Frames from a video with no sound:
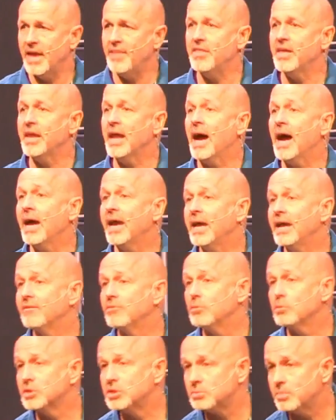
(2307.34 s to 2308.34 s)
And then I
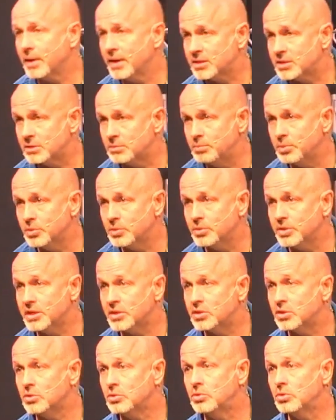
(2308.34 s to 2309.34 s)
have a
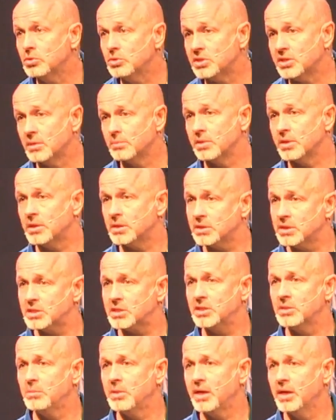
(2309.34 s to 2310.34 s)
responsibility to do something. Because
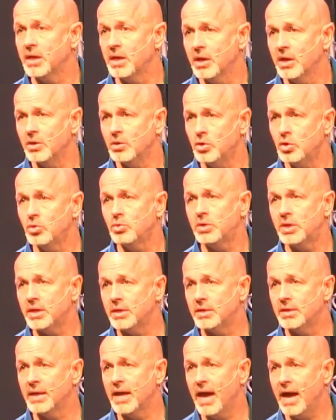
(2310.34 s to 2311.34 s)
listen to me, you
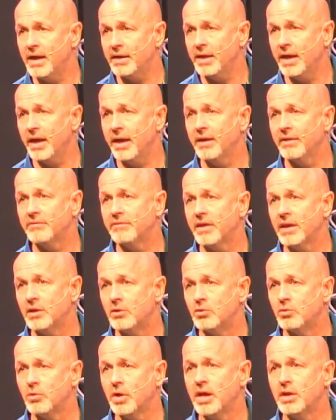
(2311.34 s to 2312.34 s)
cannot have
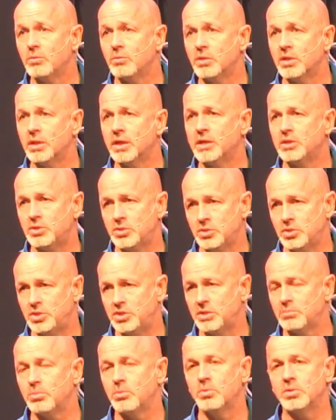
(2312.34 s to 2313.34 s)
a great
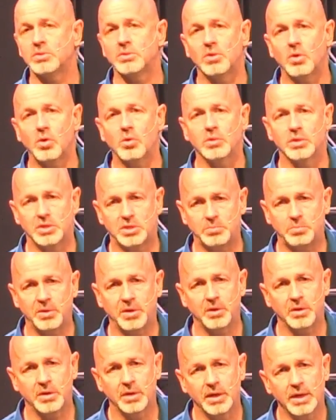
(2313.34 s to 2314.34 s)
relationship with the Holy
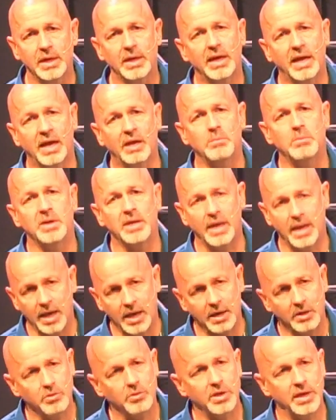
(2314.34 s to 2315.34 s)
Spirit and be
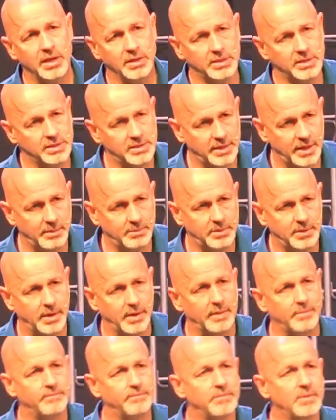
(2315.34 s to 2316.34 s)
angry at the same
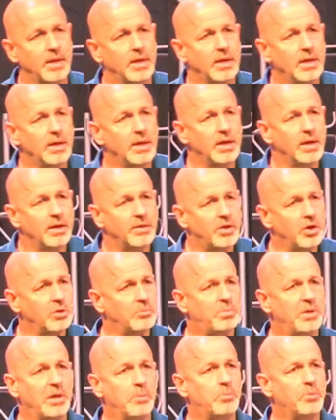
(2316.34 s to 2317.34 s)
time.
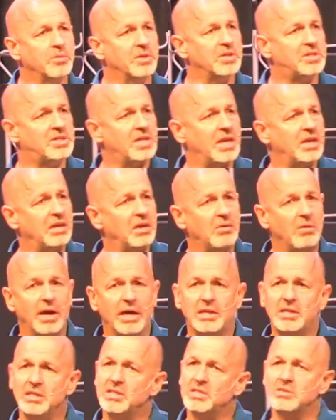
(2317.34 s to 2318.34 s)
There are people that say, you know,
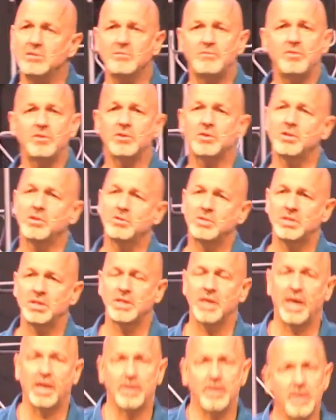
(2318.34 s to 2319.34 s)
I just don't feel close
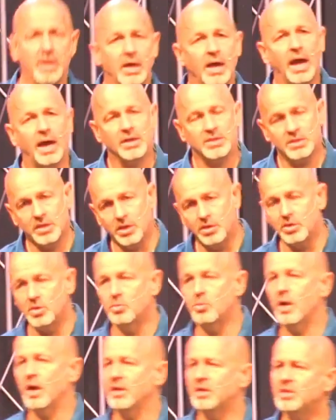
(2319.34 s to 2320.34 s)
to God. I'll tell
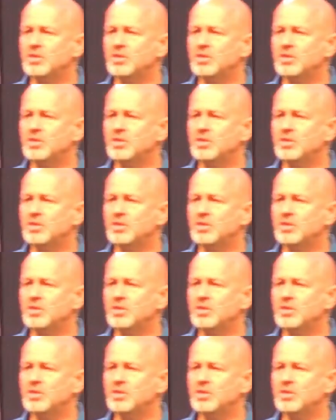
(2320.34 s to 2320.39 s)
you why.